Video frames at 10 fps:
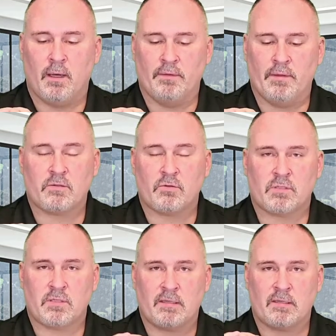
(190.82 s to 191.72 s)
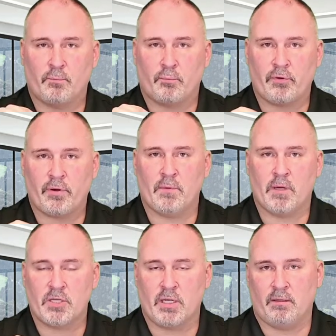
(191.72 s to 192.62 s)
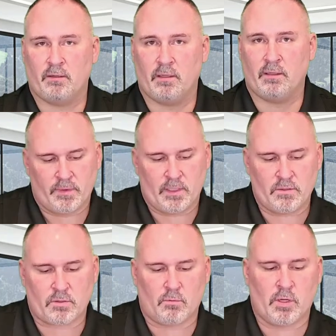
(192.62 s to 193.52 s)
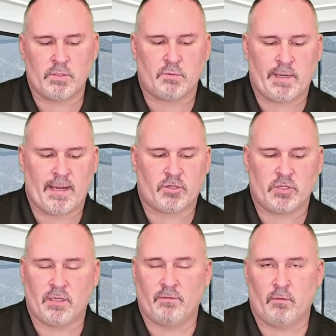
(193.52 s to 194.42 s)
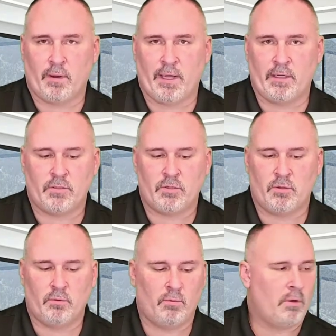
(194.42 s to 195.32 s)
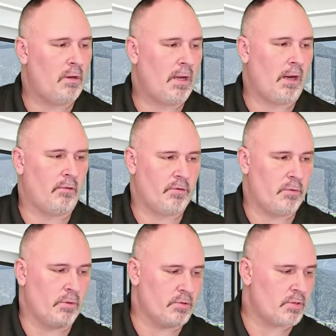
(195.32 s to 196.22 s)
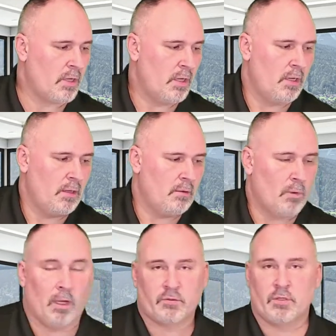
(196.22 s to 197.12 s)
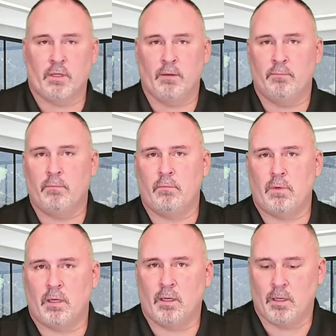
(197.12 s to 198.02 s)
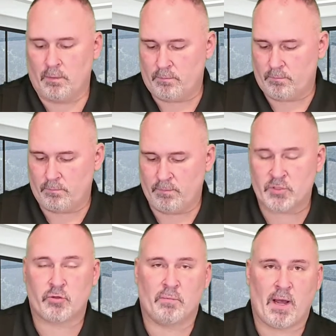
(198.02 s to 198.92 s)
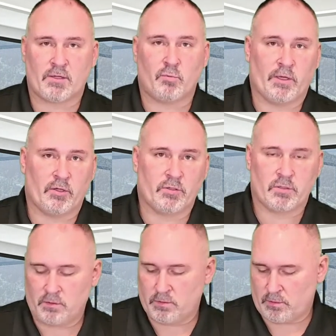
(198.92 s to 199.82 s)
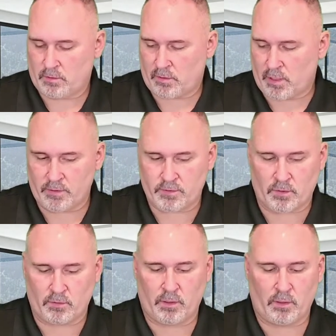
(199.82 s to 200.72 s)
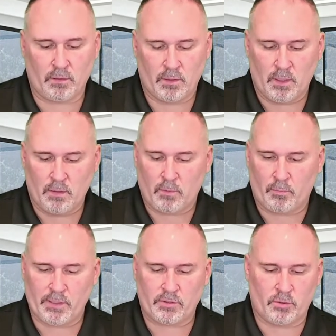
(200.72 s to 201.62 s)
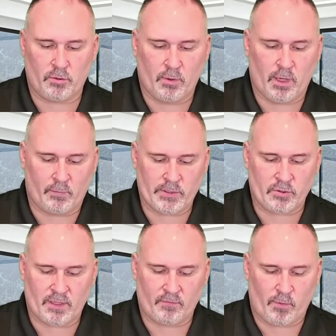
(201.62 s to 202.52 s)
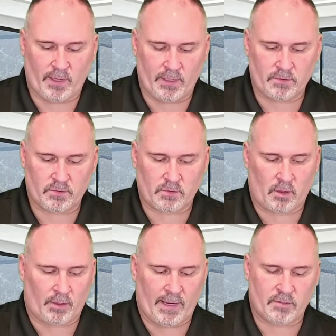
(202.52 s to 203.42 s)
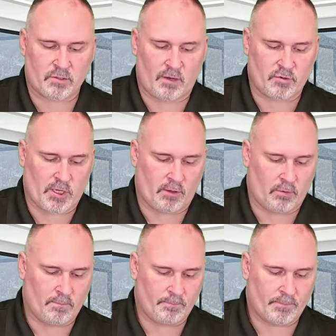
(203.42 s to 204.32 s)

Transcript: These will stick to pretty much anything. These are ones we actually give away to our viewers, well, to the mystery box winners. Okay, so when we do giveaways on our airsoft channel,